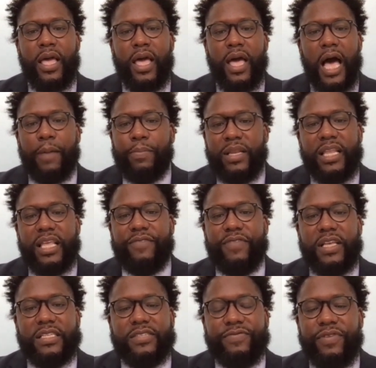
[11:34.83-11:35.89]
I believe
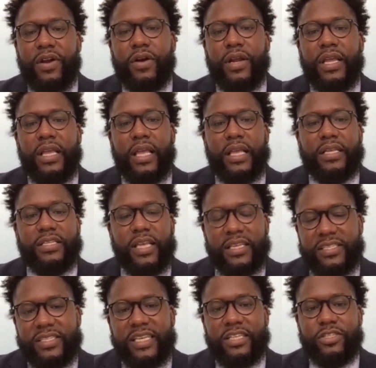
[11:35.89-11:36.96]
it's very
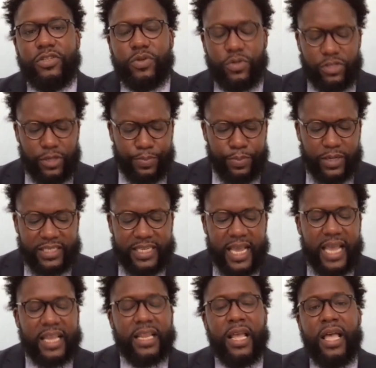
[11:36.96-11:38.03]
essential to
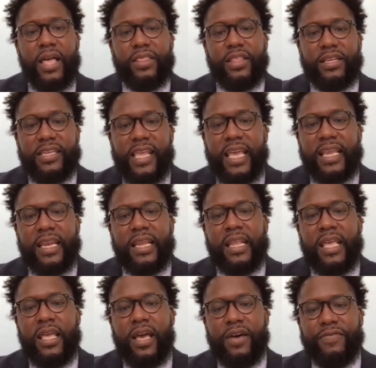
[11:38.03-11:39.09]
protect the
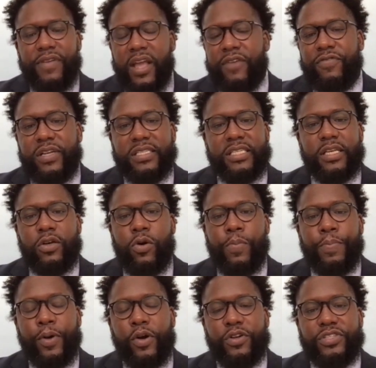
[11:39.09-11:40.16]
dignity of every single
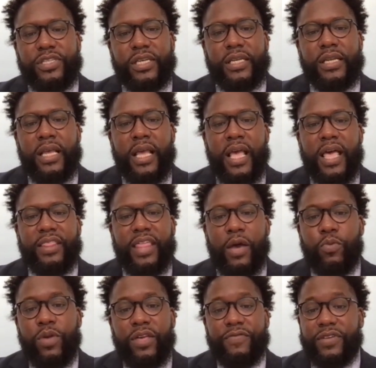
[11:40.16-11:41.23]
person that
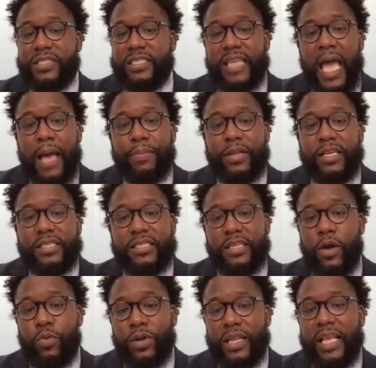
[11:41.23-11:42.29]
we have established a
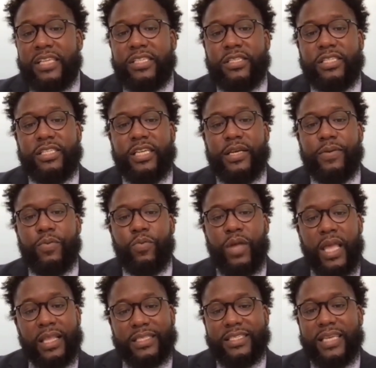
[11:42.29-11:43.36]
relationship
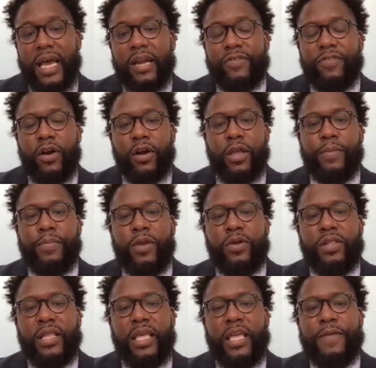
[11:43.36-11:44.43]
inside of our
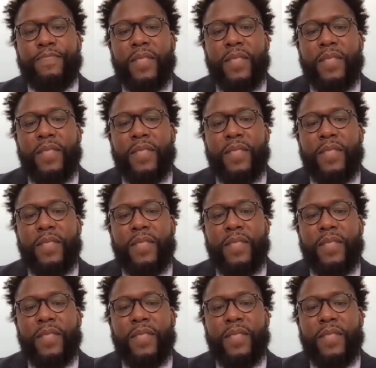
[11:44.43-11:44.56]
community,